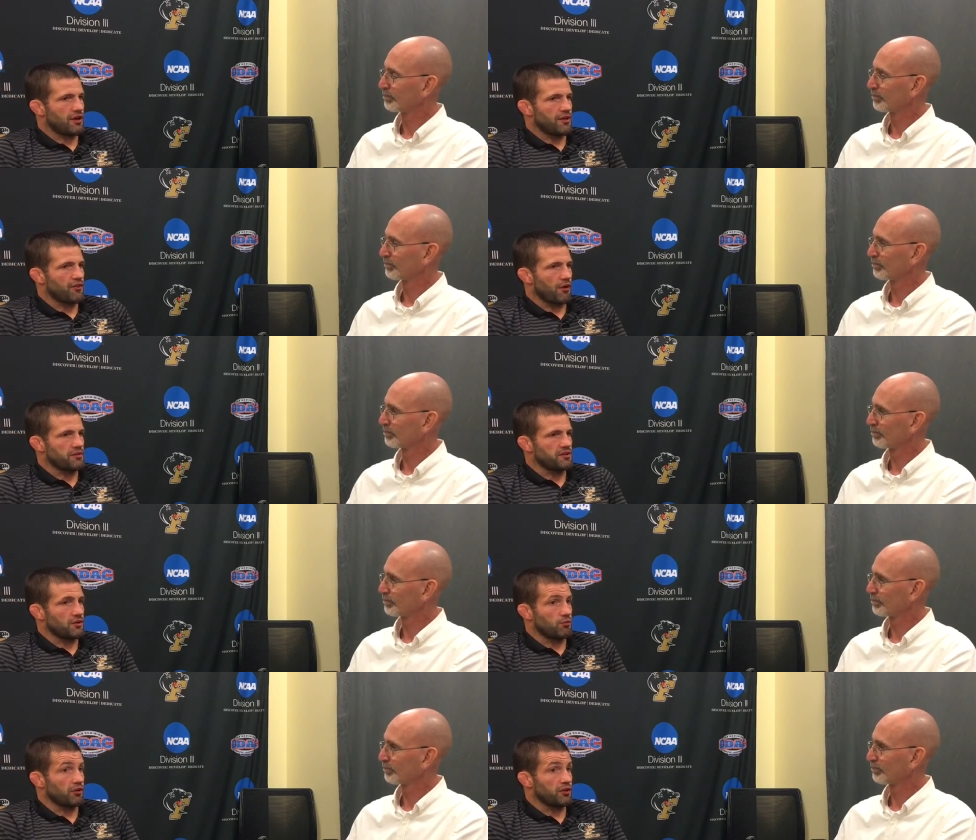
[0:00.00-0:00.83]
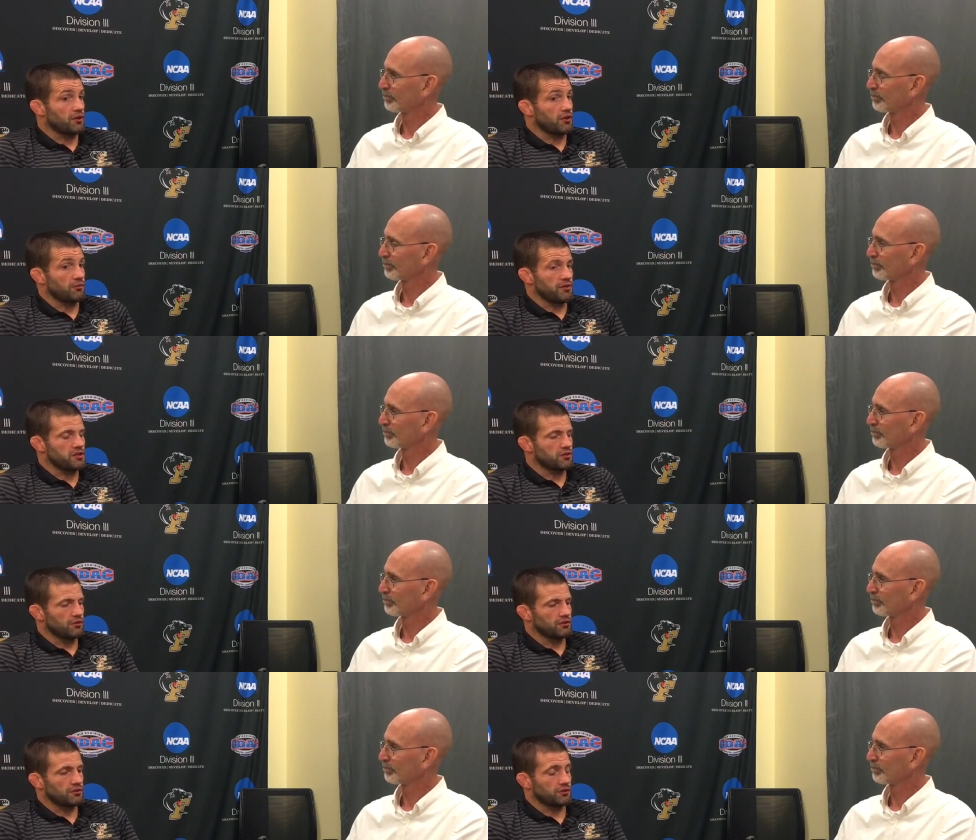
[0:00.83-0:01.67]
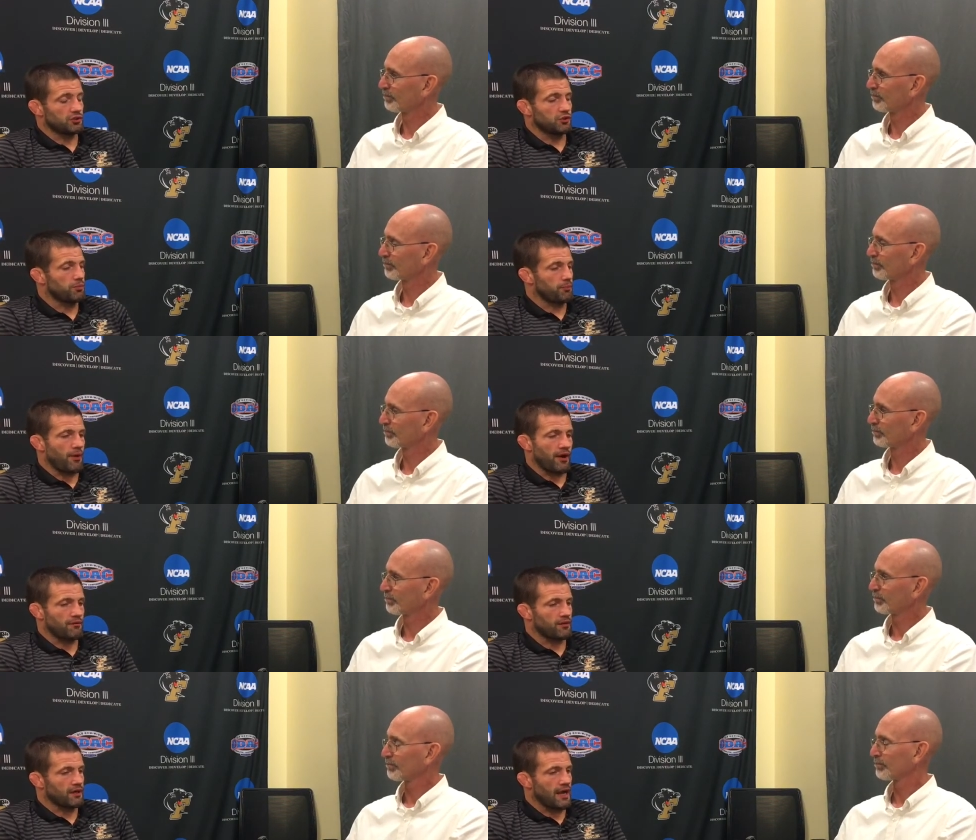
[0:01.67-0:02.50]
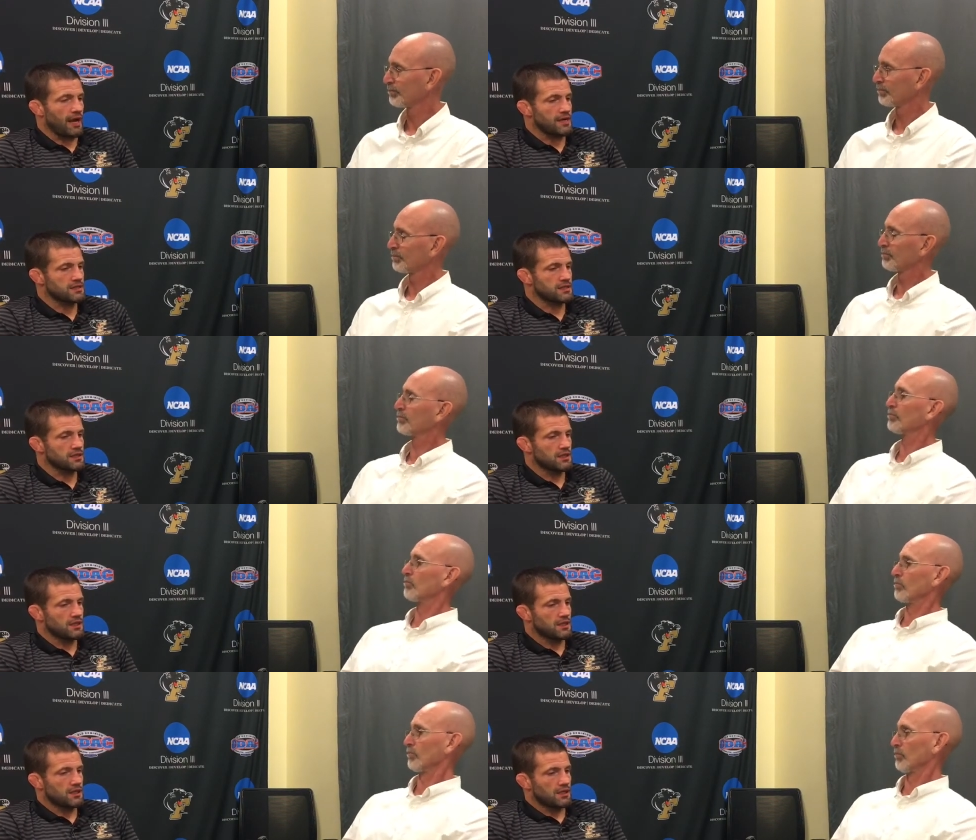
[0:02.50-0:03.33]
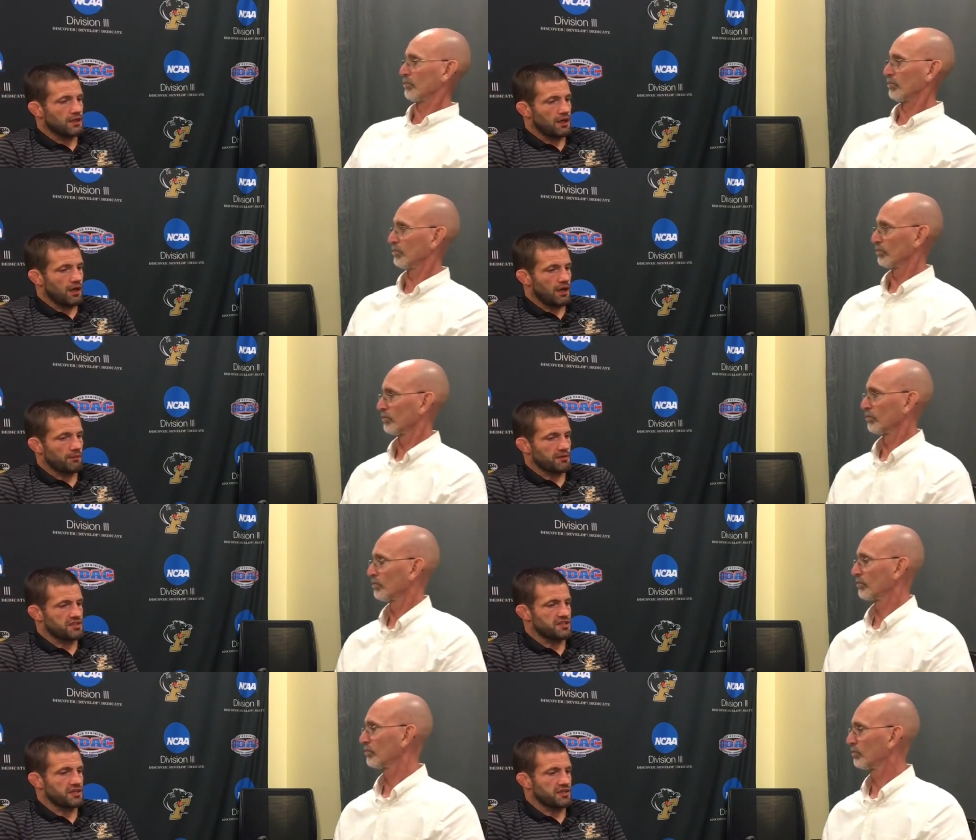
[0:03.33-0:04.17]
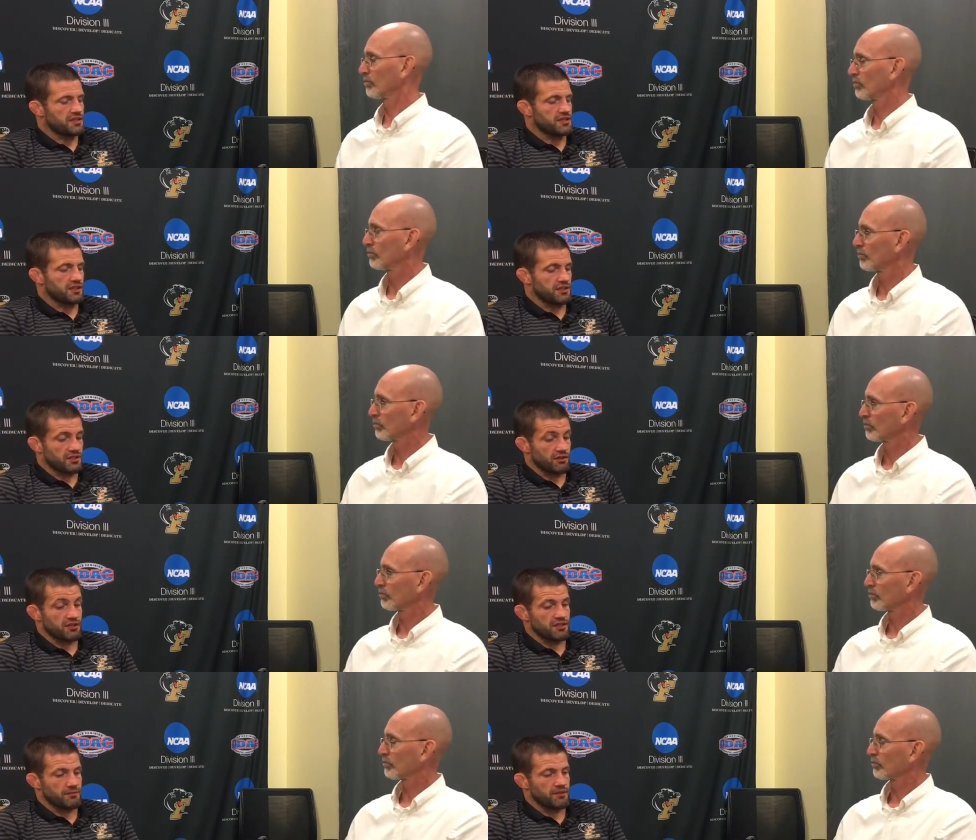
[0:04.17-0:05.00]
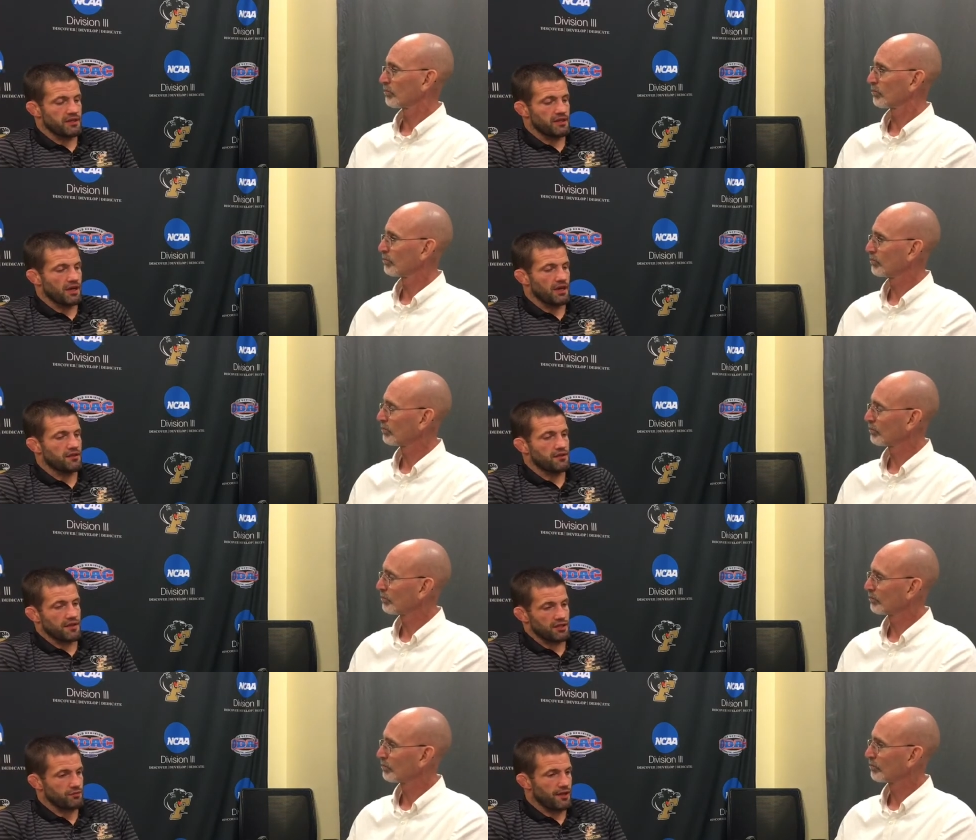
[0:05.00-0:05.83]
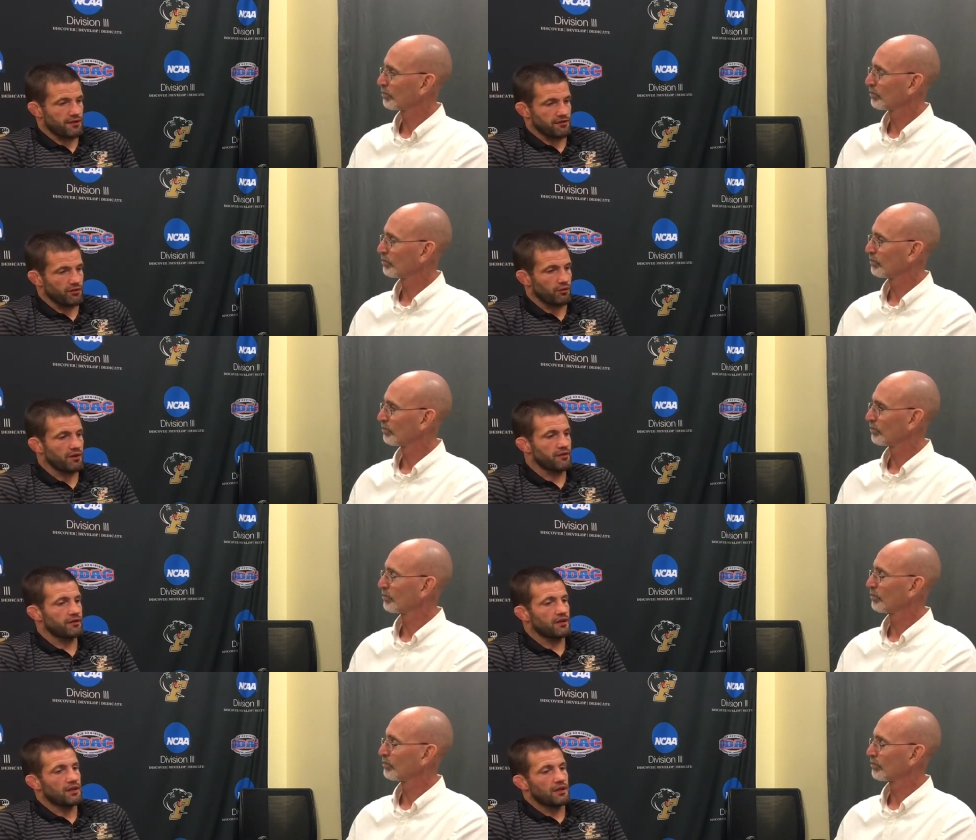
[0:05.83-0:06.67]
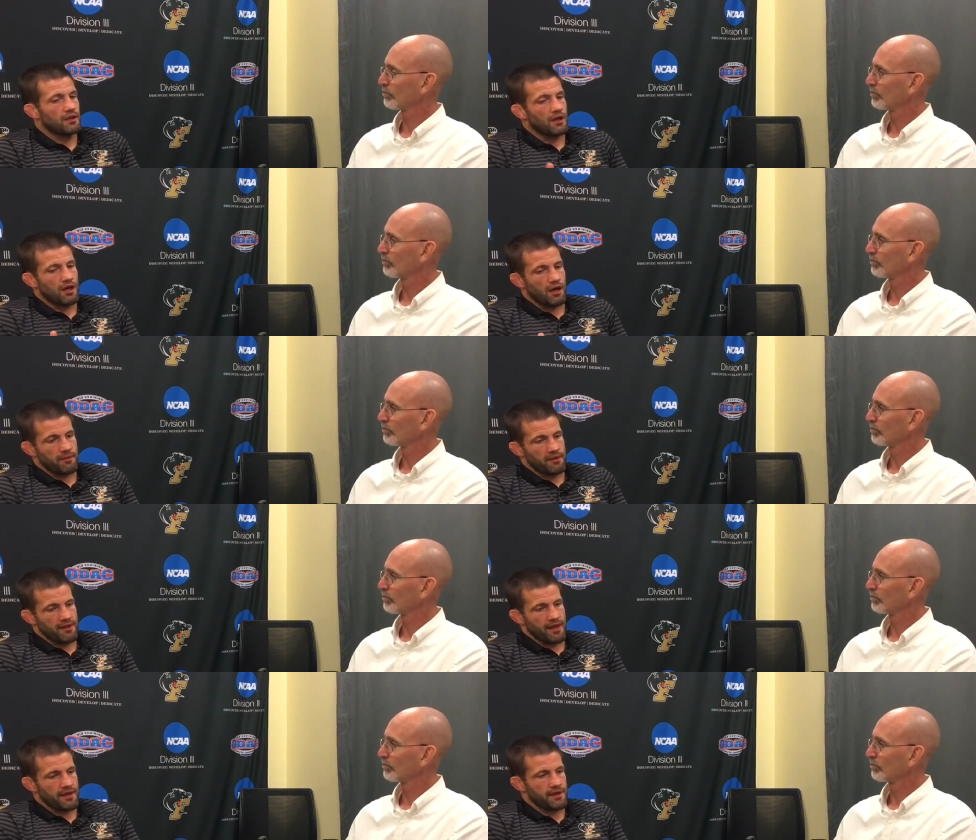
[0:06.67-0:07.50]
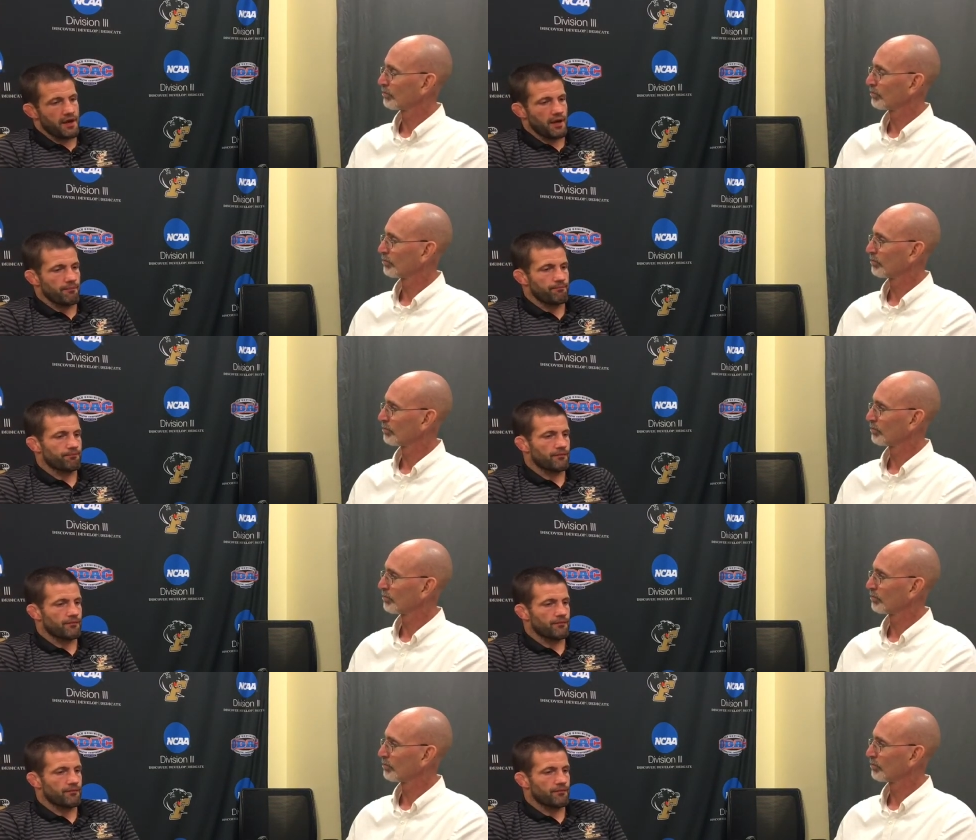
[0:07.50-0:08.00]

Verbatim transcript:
Speaker 1: year, I thought we did a really good at regionals. So super proud of our guys, um, considering considering some of the uh, the things we had to deal with, um, and then um,